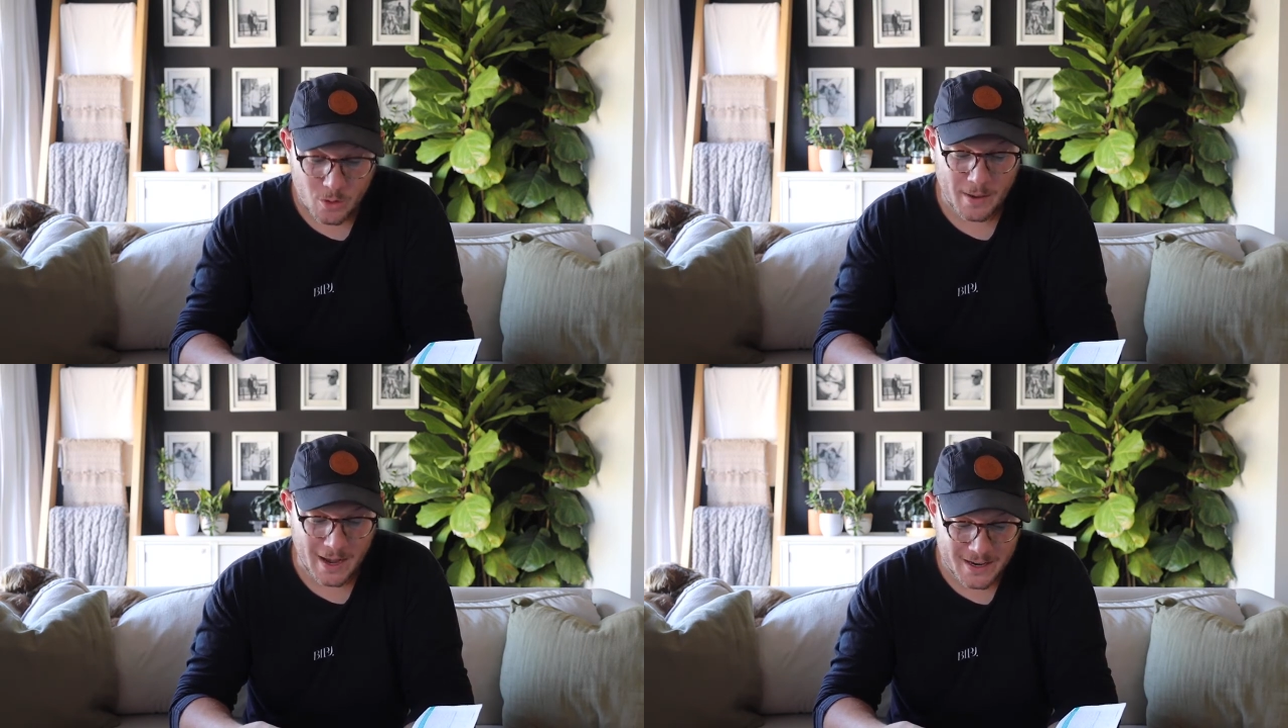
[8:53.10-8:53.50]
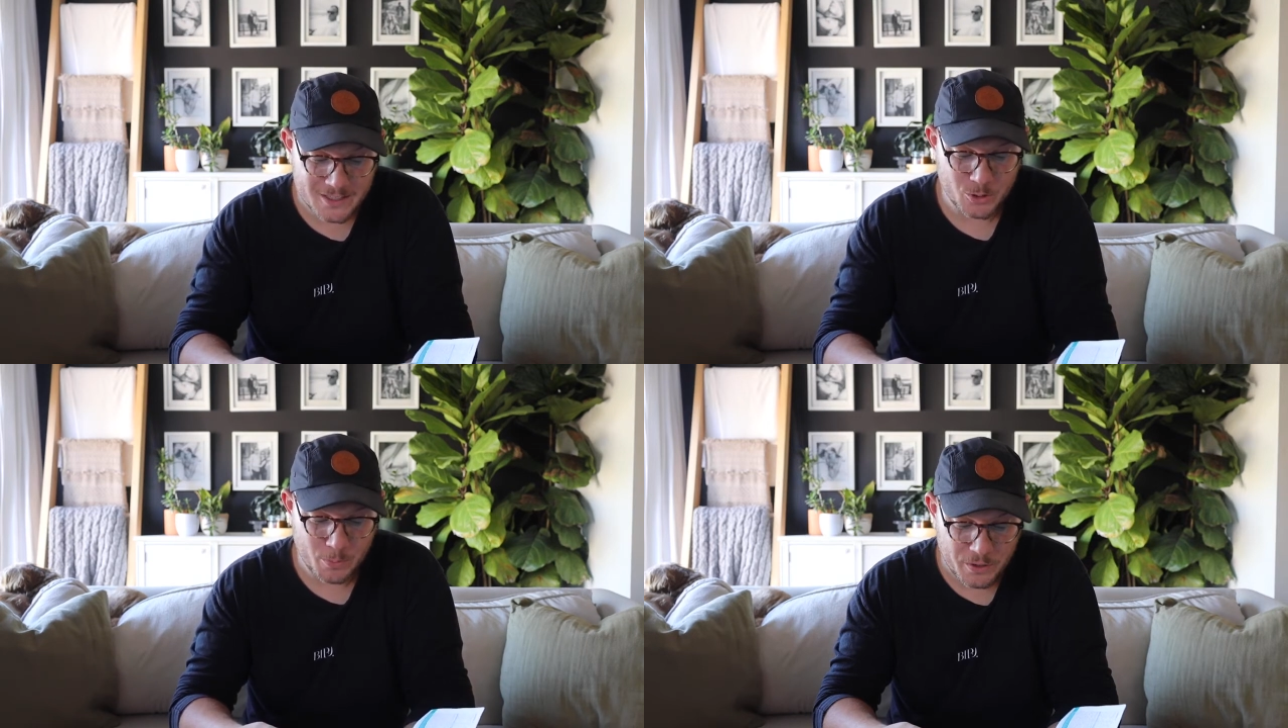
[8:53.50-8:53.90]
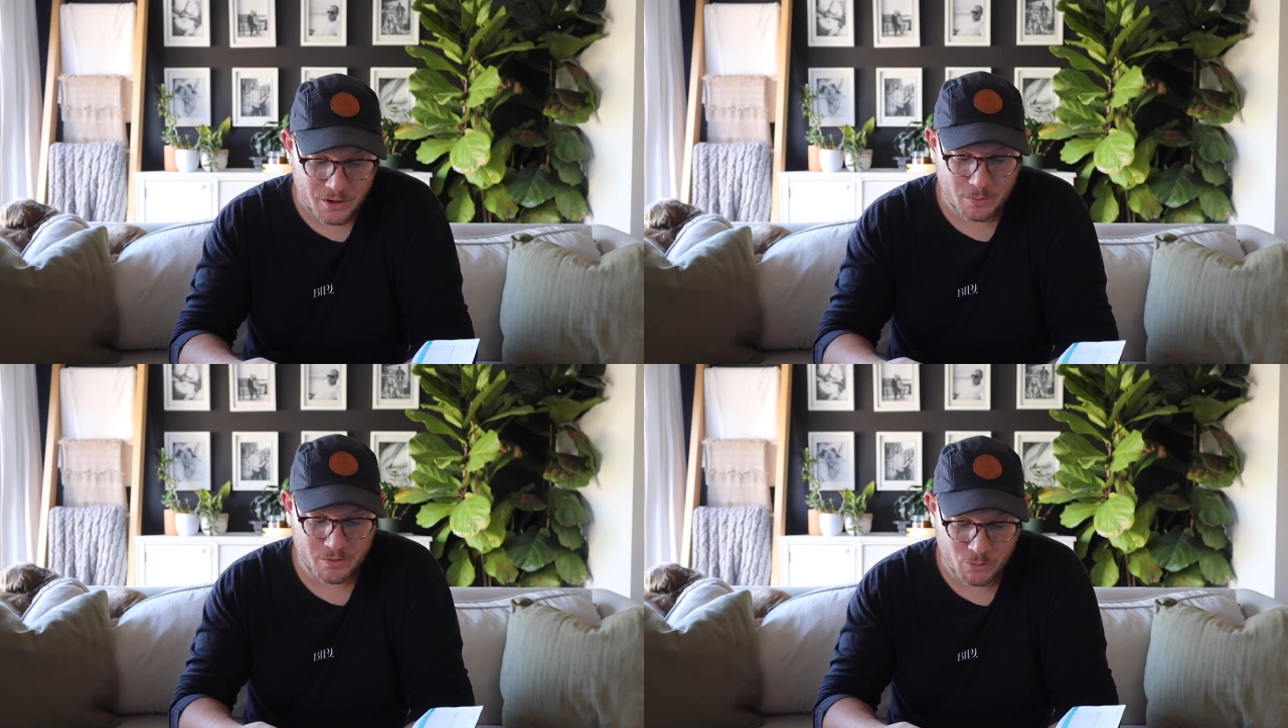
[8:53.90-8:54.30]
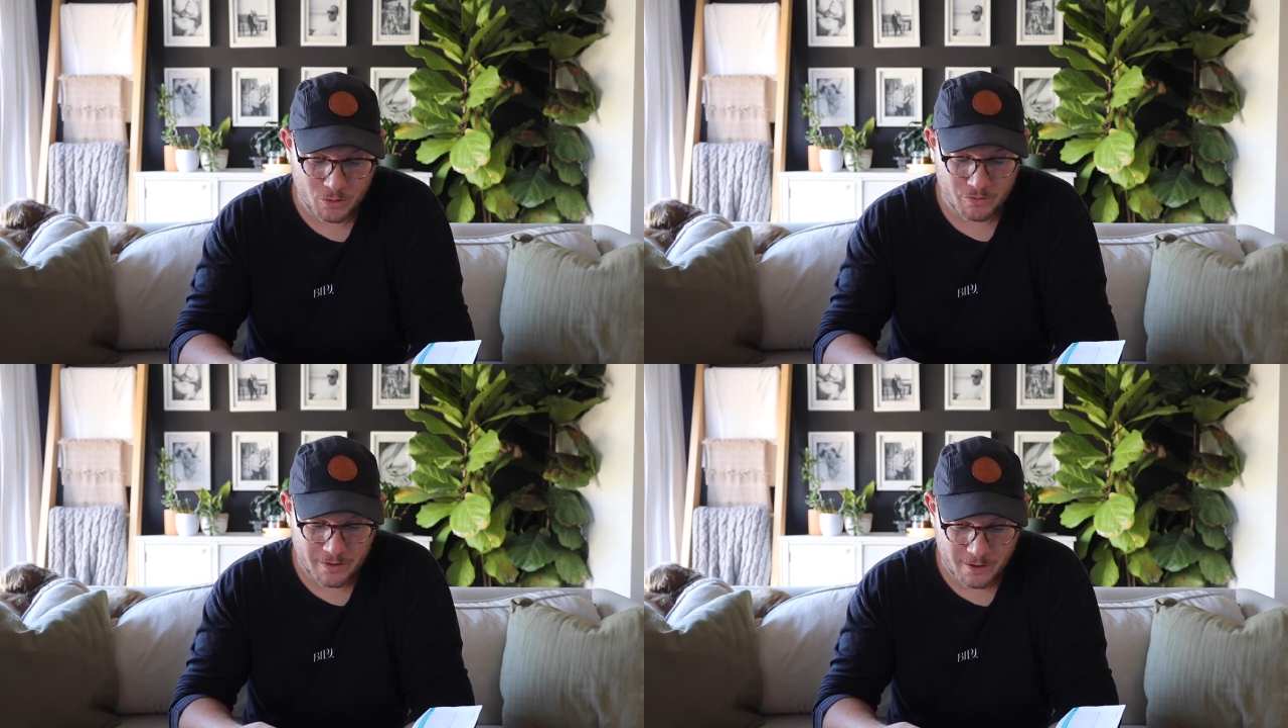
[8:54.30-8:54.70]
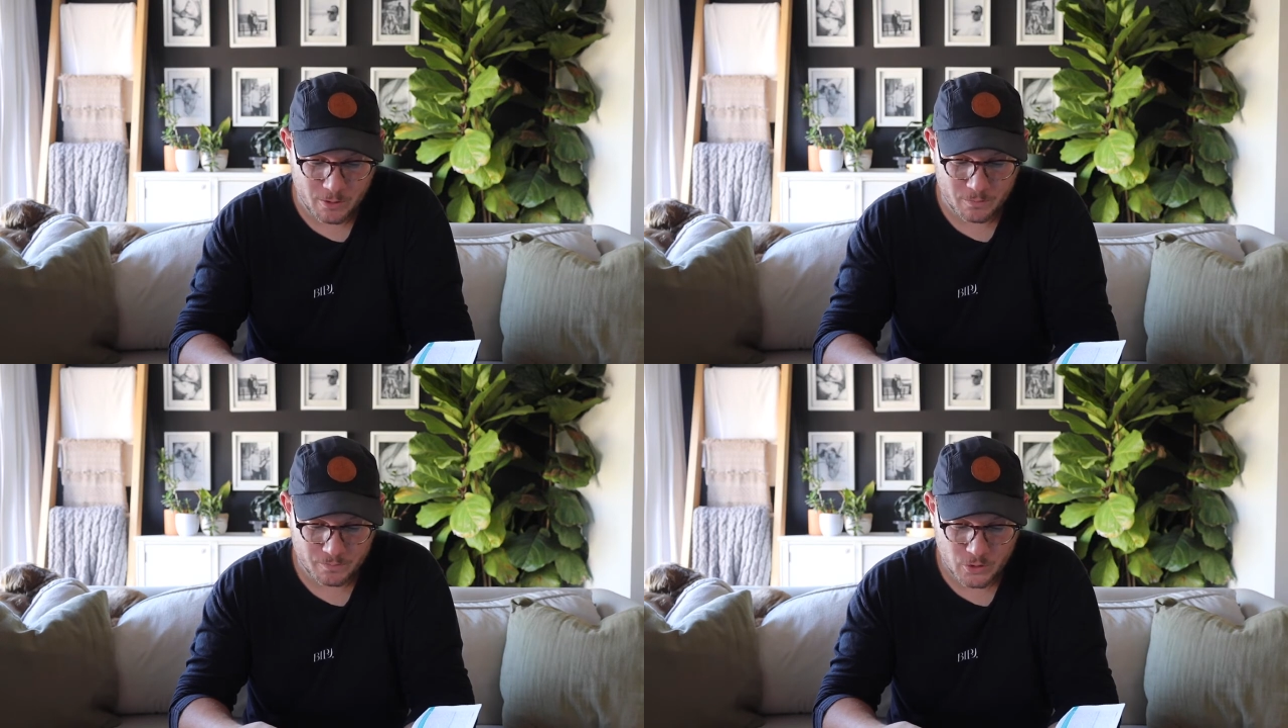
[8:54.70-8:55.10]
I to appear before Pharaoh?